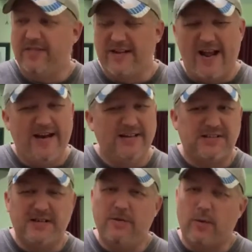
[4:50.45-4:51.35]
The dating
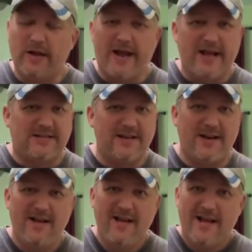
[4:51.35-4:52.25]
scene really hasn't,
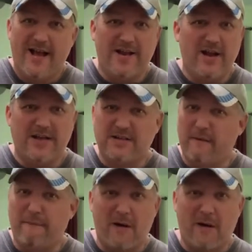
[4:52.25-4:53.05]
and you guys are